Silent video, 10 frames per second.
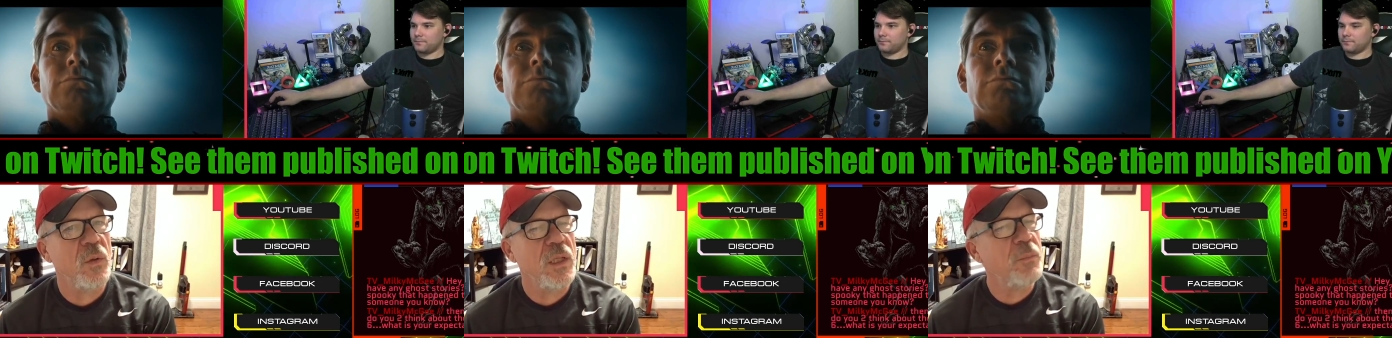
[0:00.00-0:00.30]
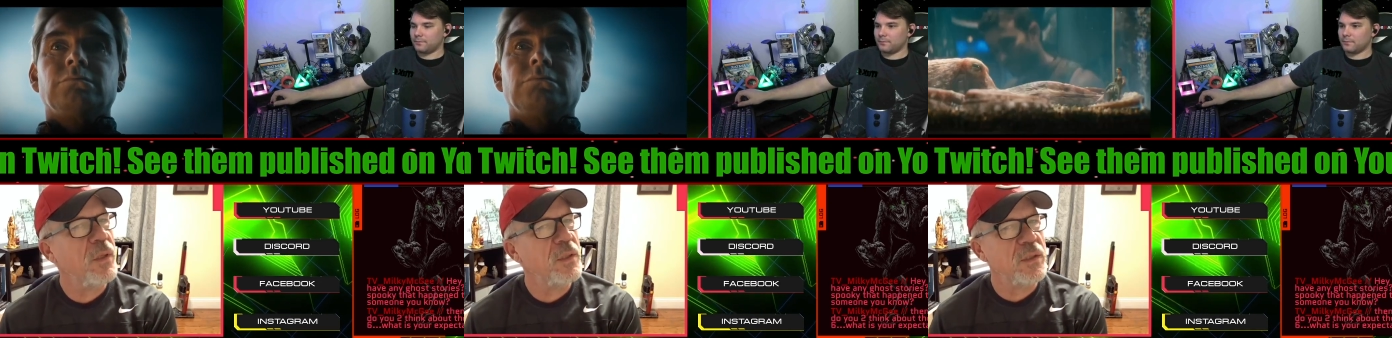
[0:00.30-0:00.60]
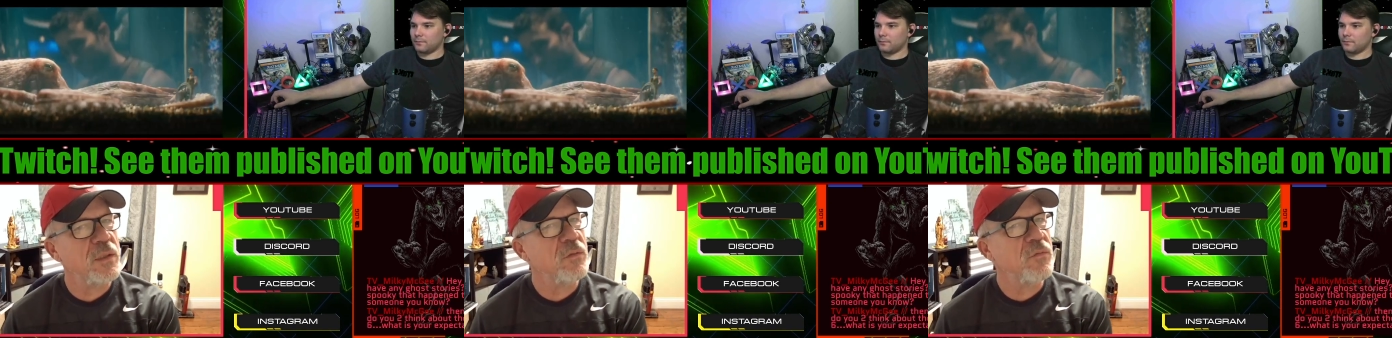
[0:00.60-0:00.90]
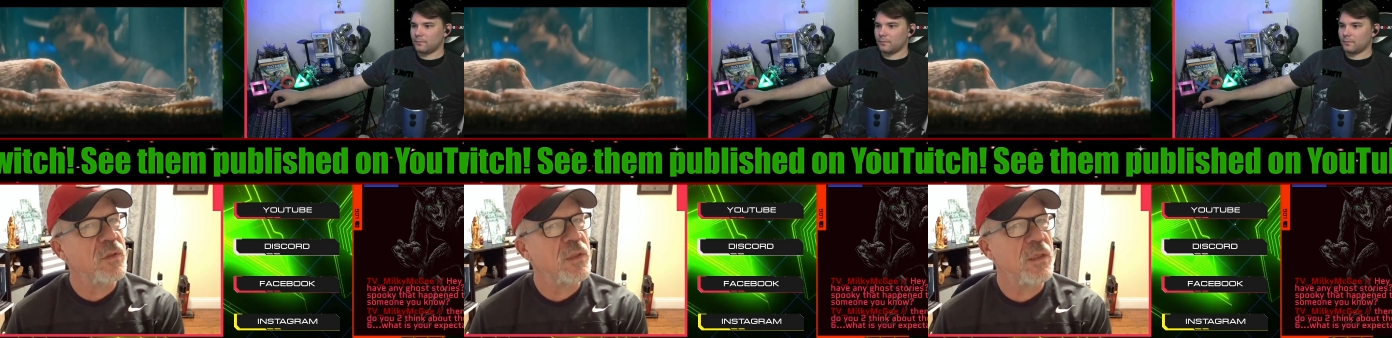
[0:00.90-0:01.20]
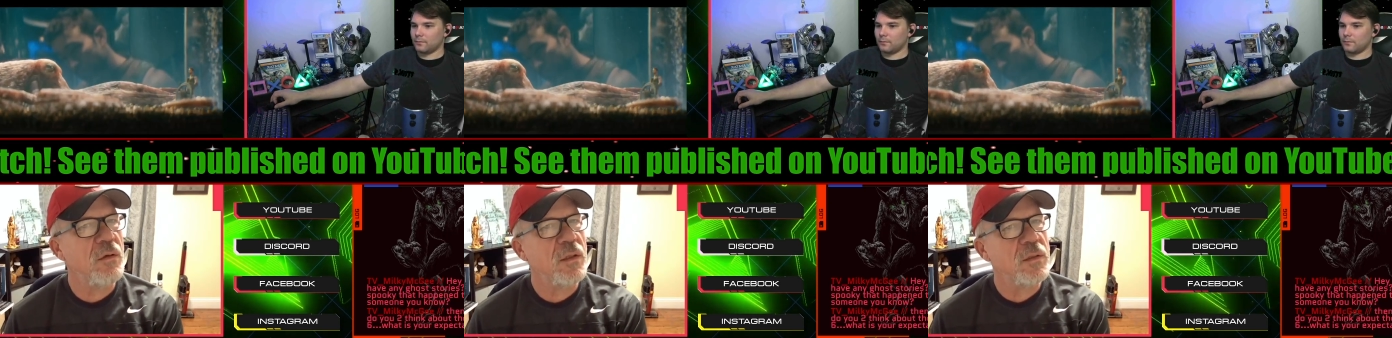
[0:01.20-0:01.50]
Speaker 1: He plays a different
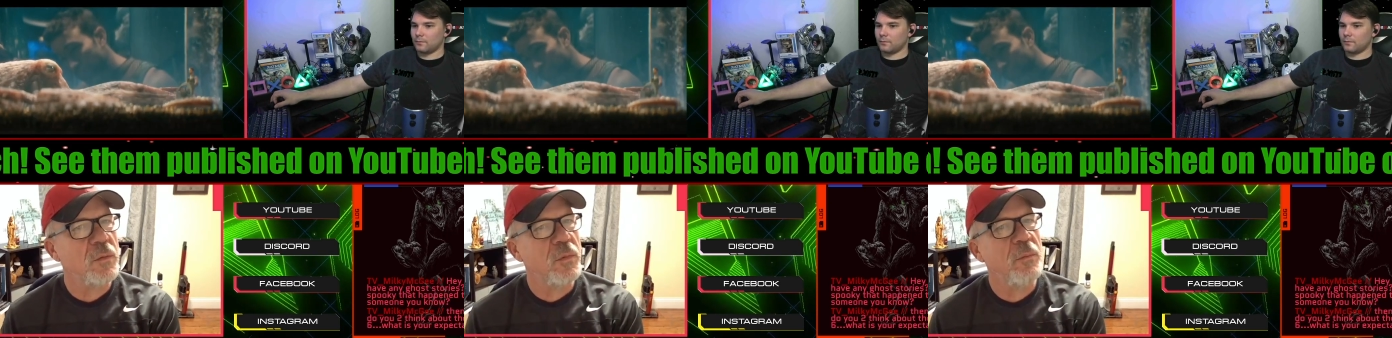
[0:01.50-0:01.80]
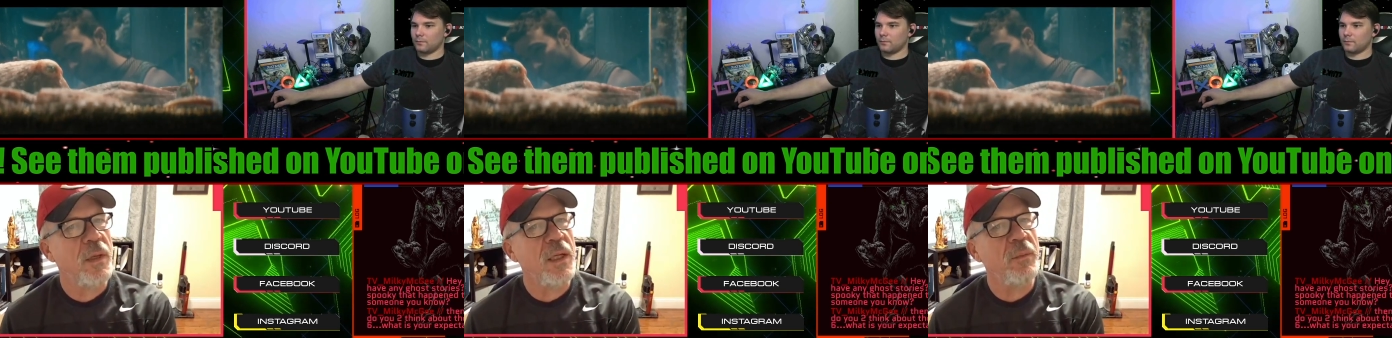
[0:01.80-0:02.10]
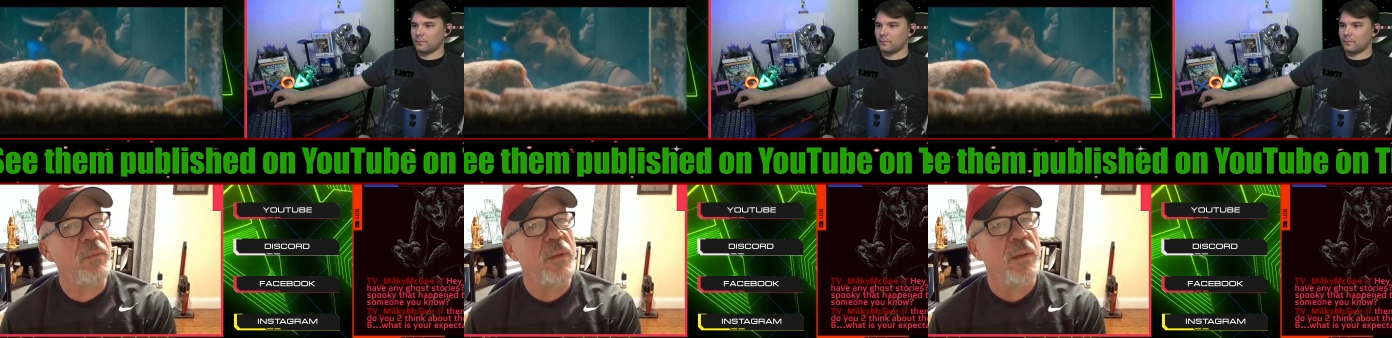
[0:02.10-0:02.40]
character, but man, he